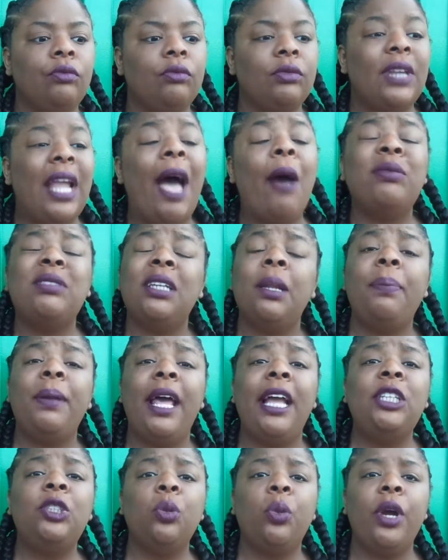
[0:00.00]
I was in a
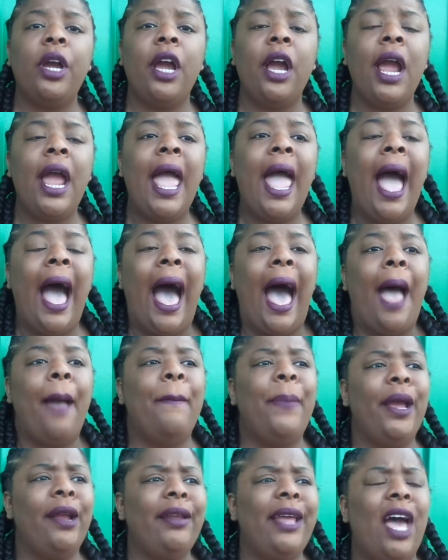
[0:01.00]
place where I
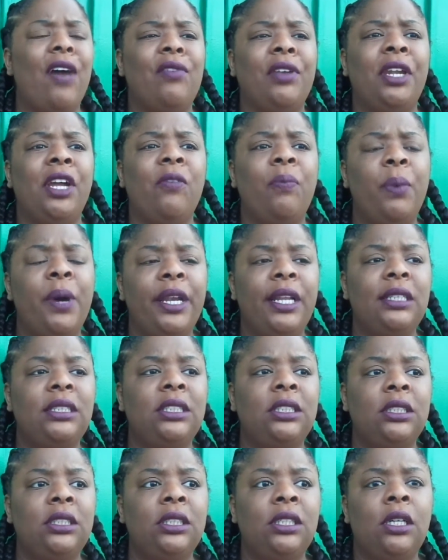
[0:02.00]
barely have enough money
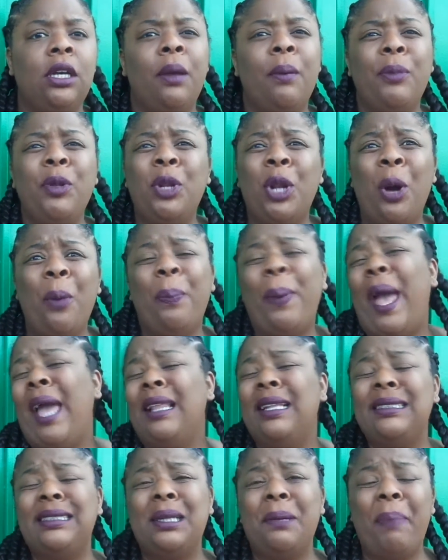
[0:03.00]
to, pay
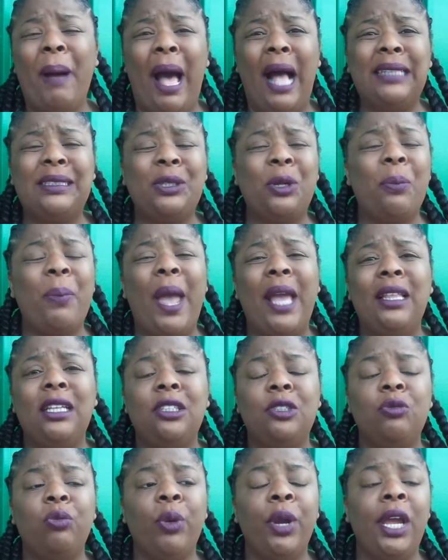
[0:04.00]
this deposit or pay this
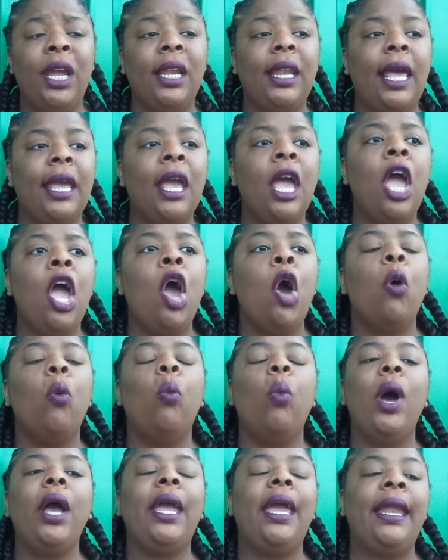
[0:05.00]
rent. Like,
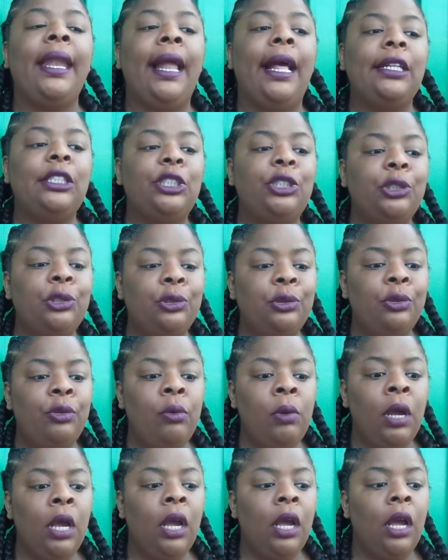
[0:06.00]
what can I do
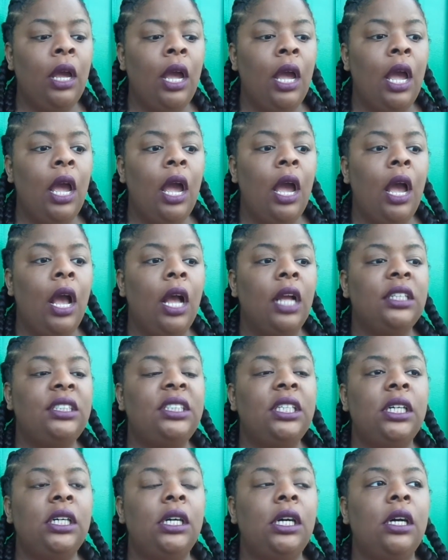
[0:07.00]

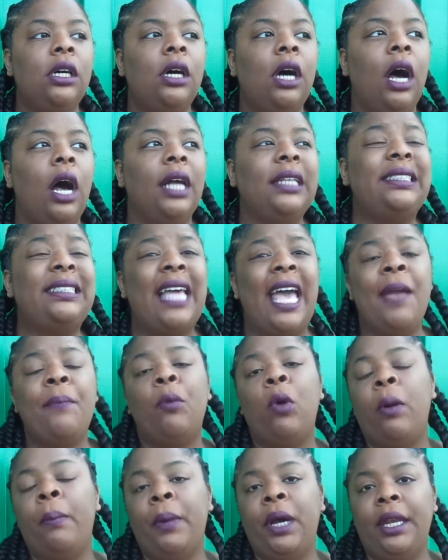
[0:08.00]
to save
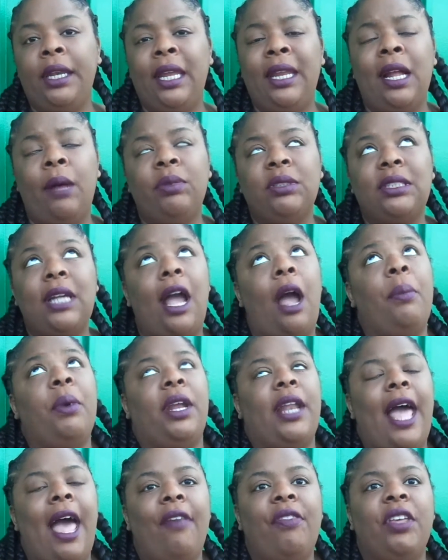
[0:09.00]
more money? And I was like, I'm
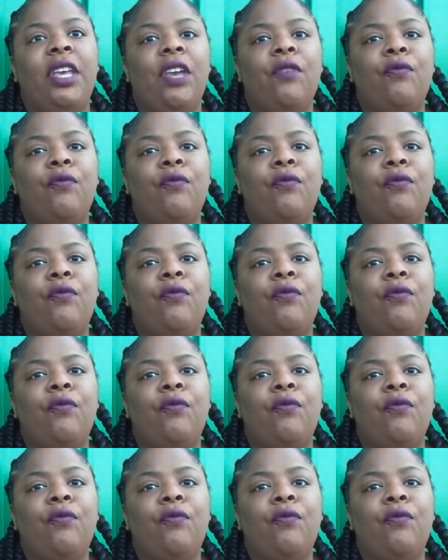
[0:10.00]
gonna have to get